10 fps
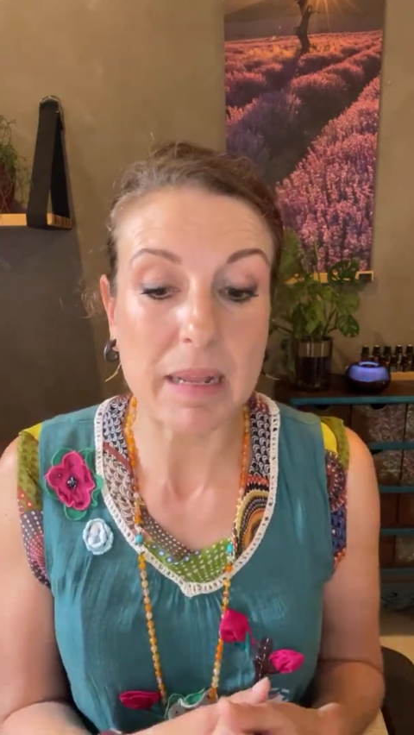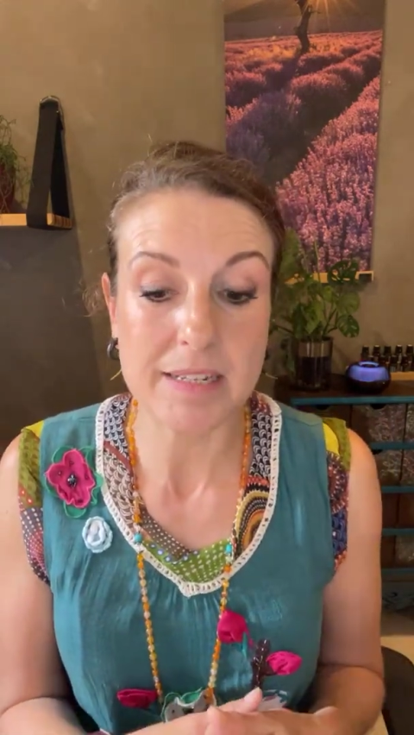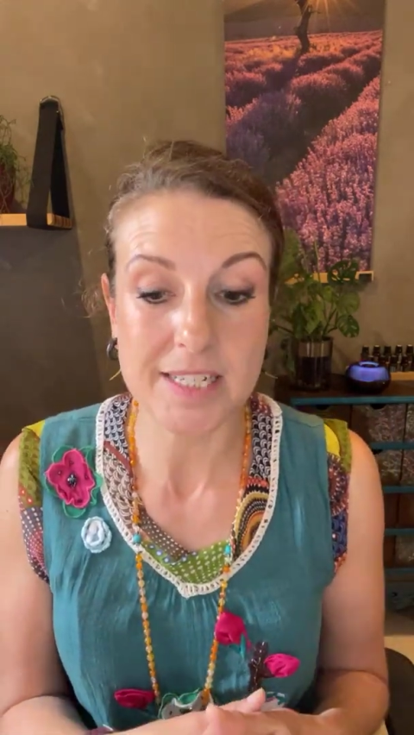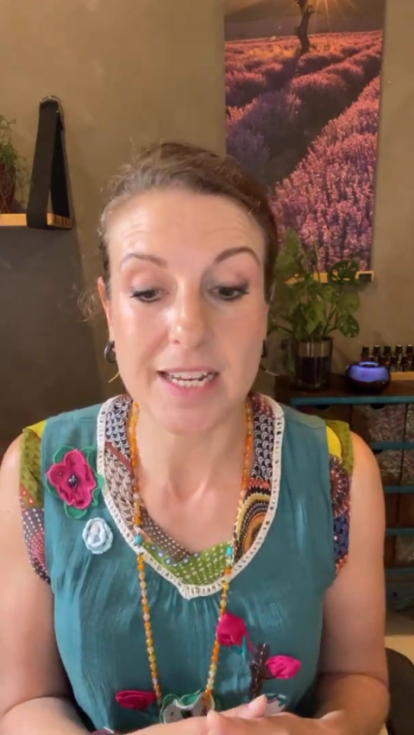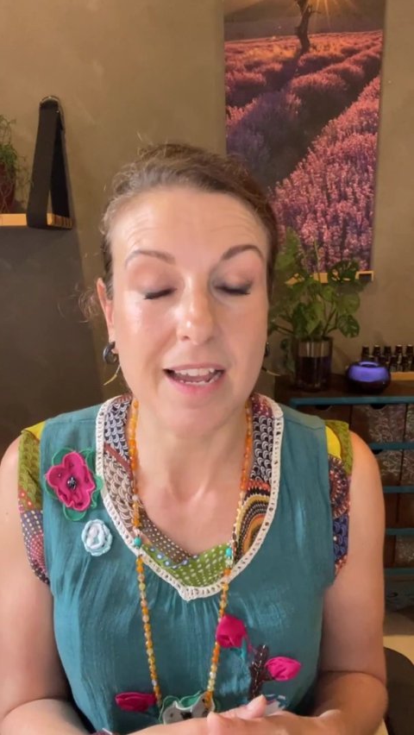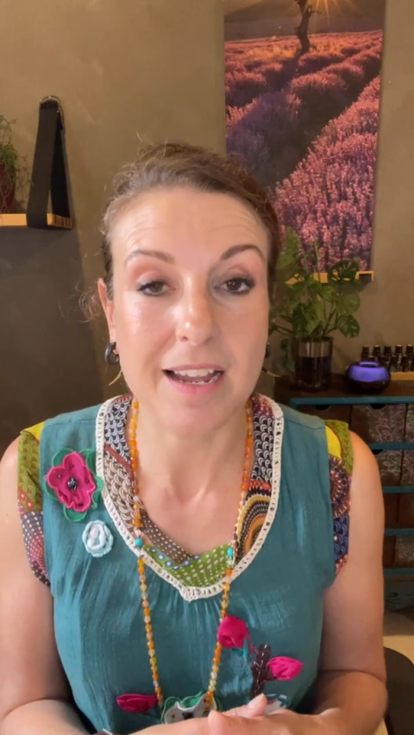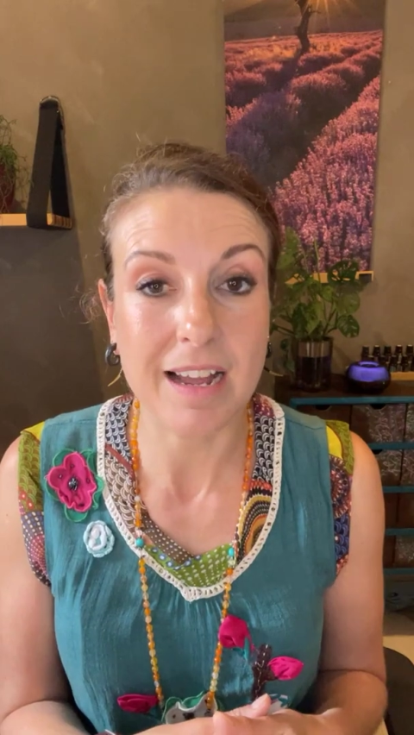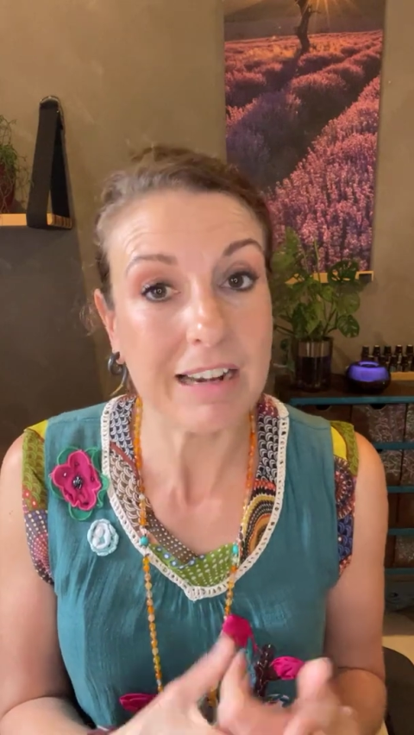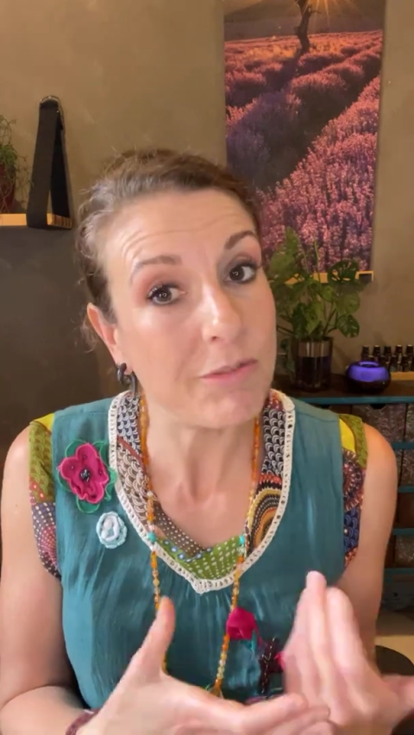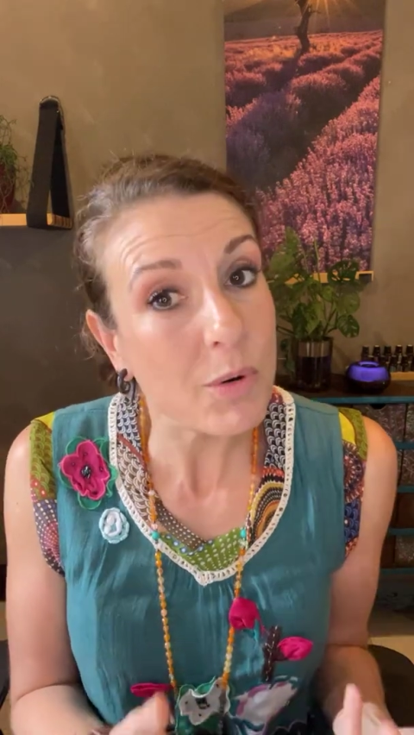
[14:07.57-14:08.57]
But
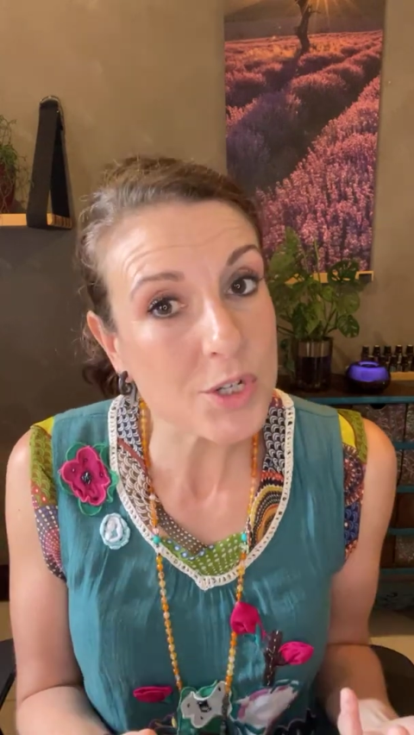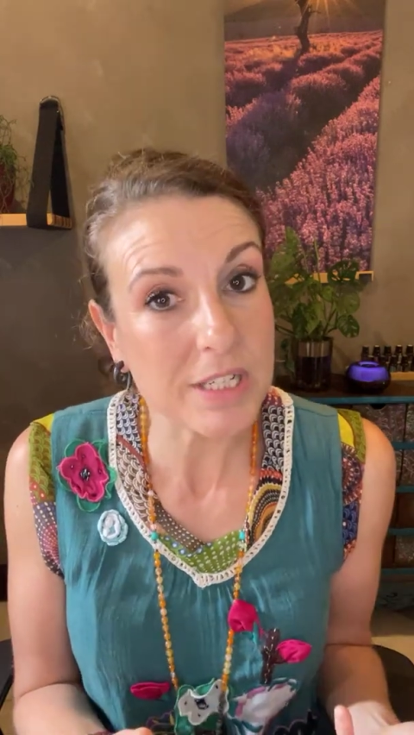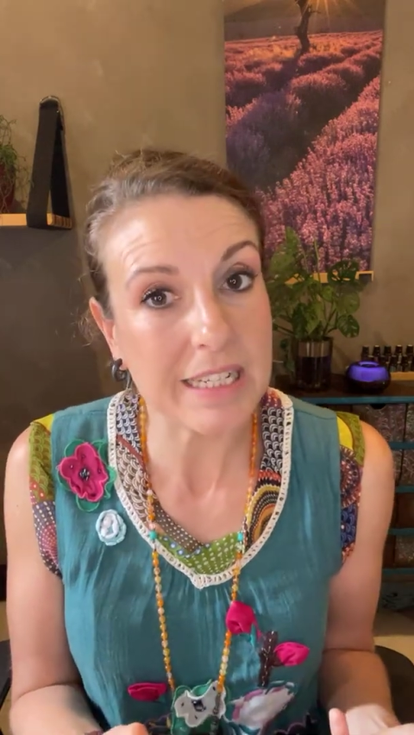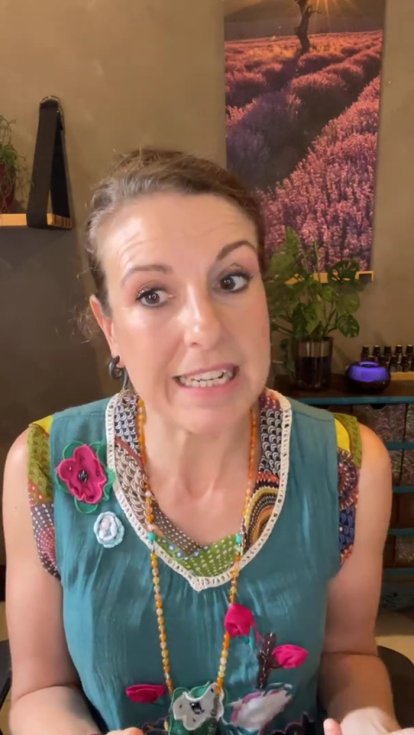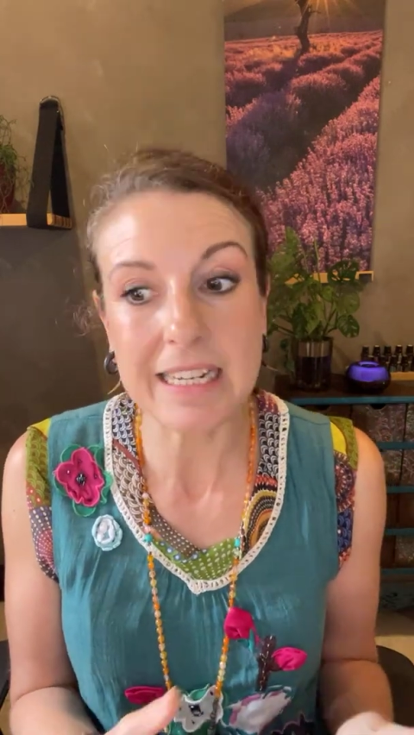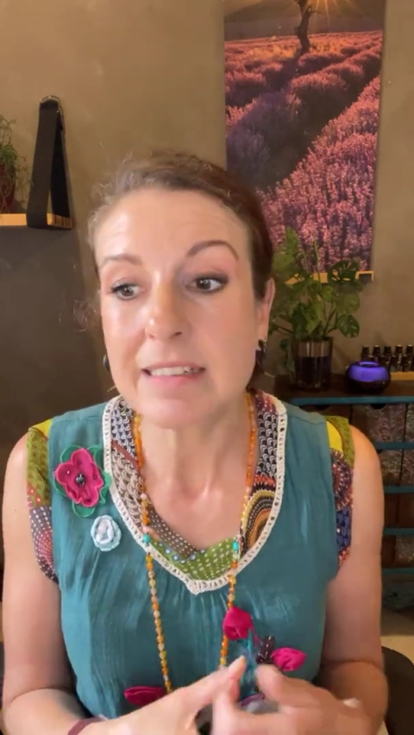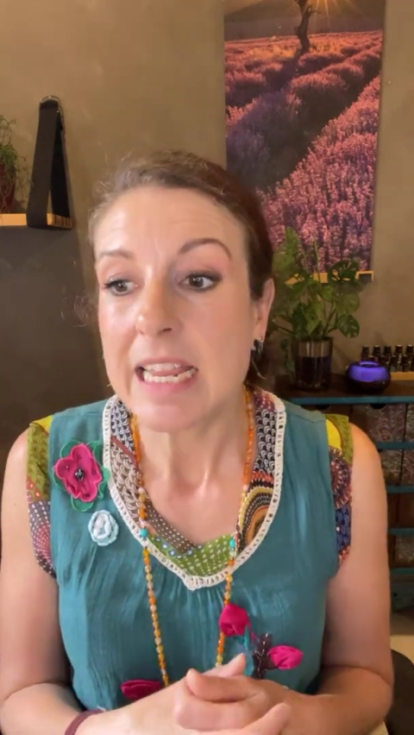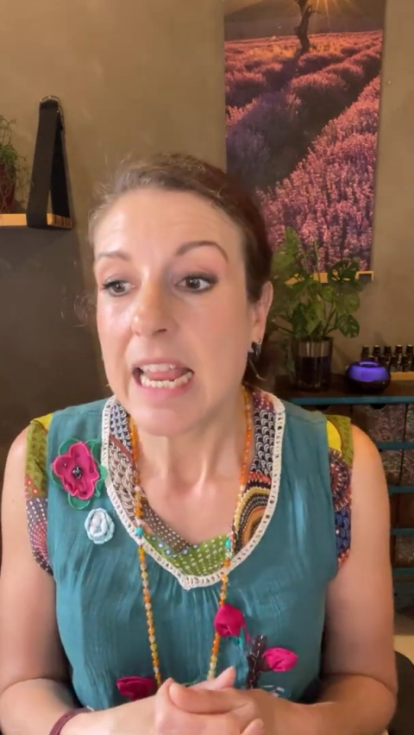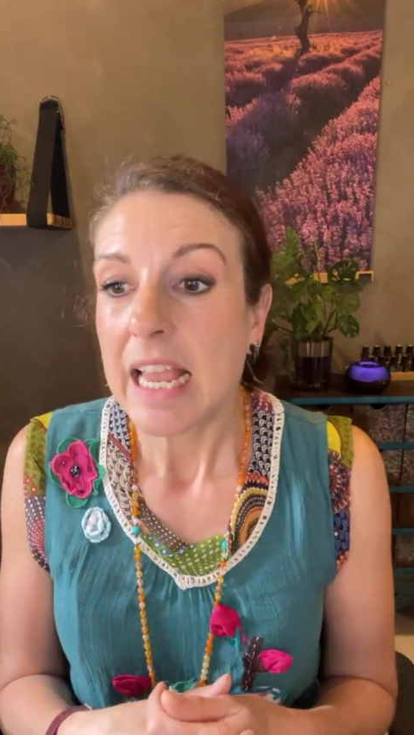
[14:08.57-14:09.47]
unfortunately,